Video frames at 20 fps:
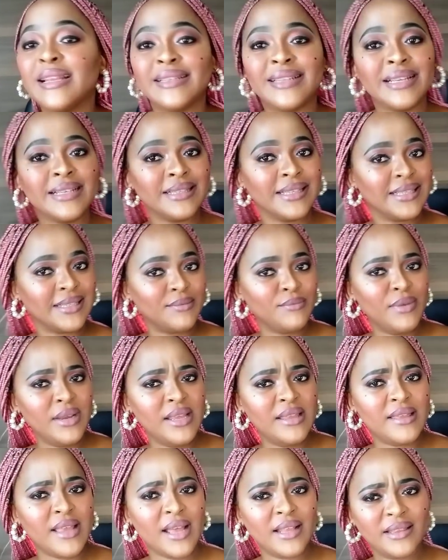Does this
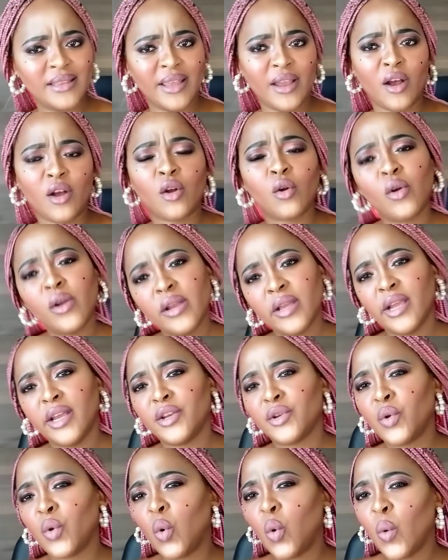mean that they are calling
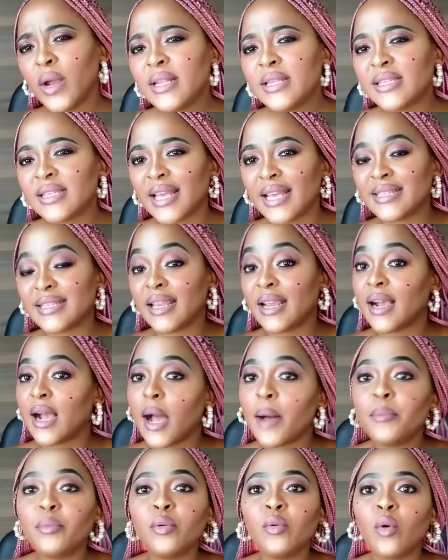it quits as a
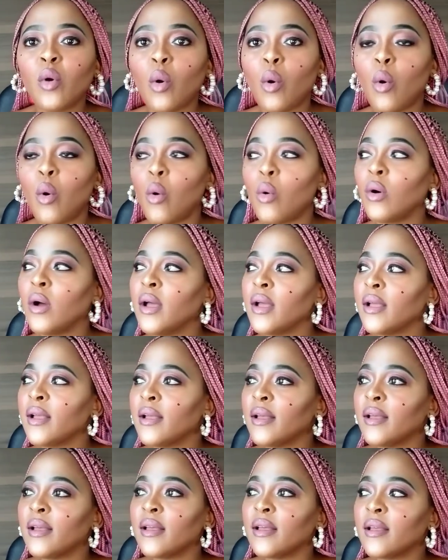couple, or
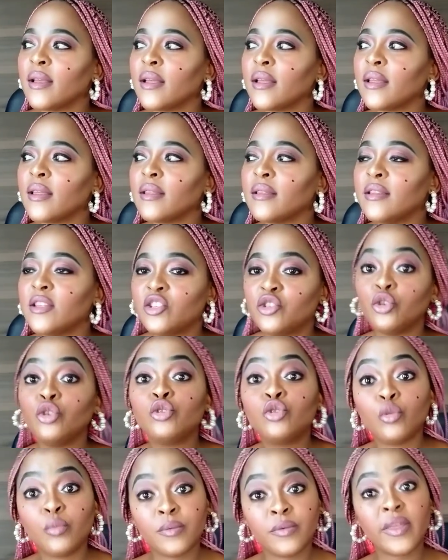this
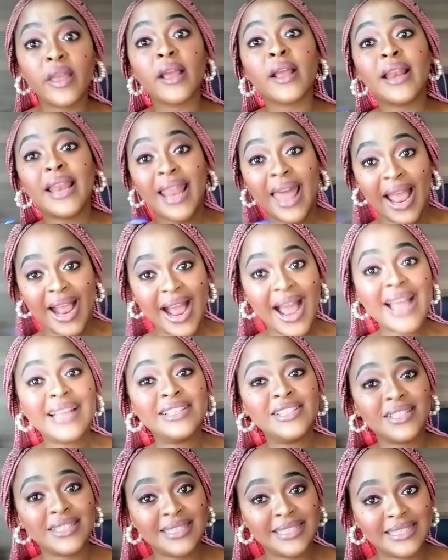YouTube thing, like I
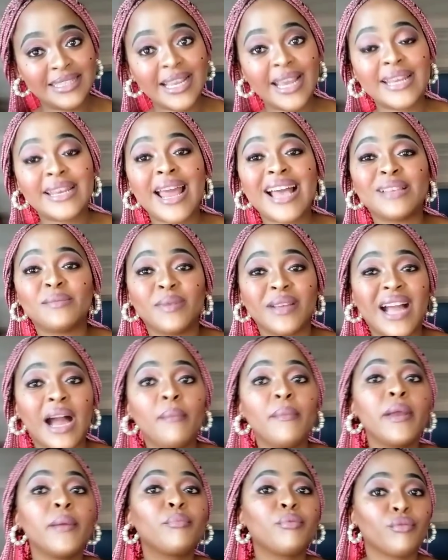just said, has
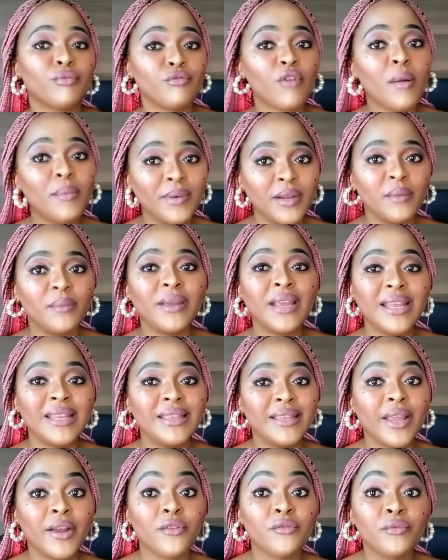become a problem
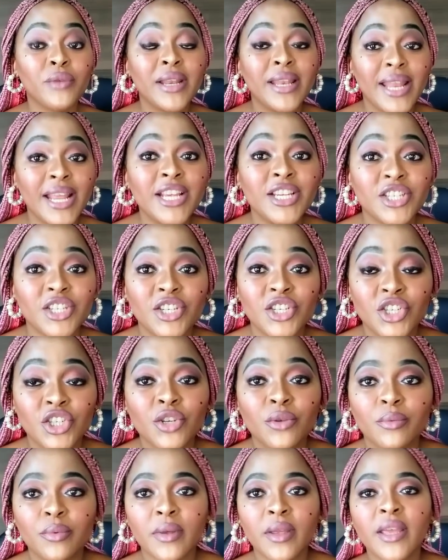in their
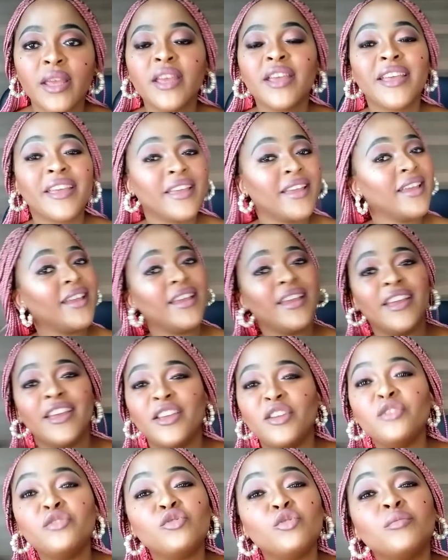relationship?
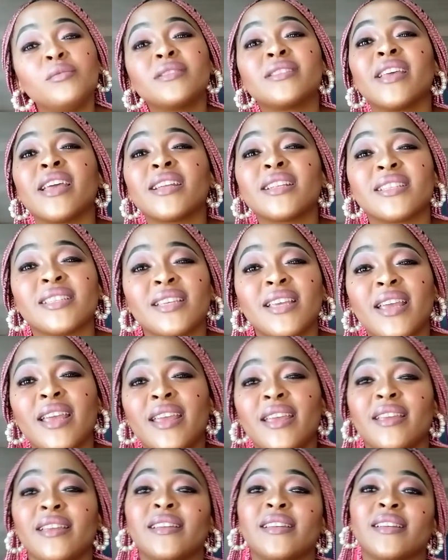Hey, YouTube is
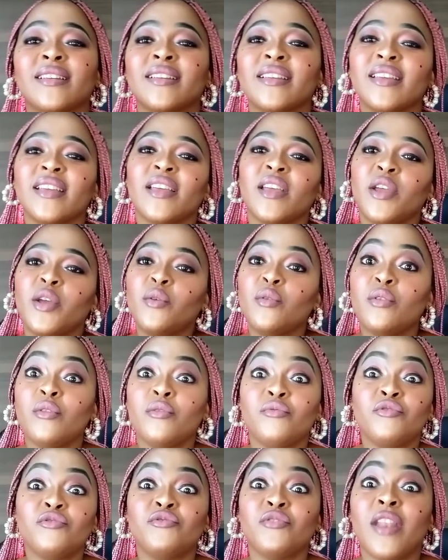hectic. It will
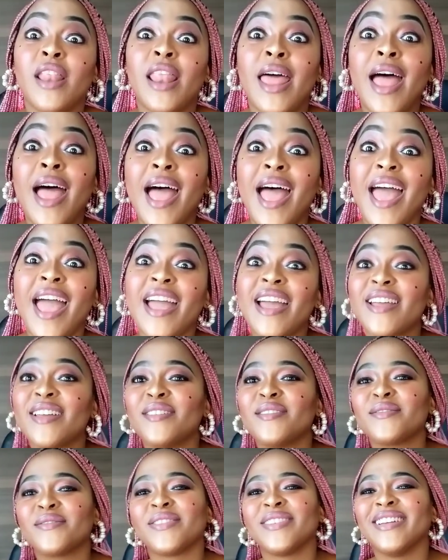ruin your
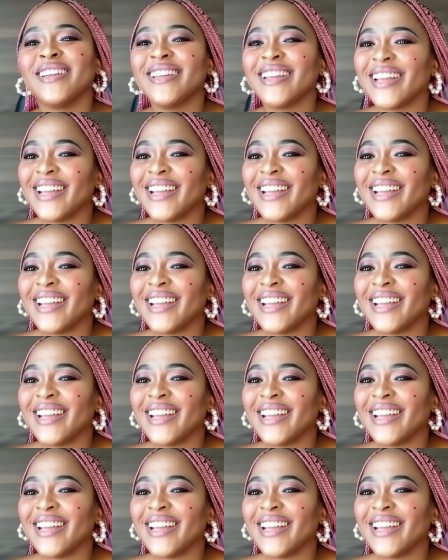life.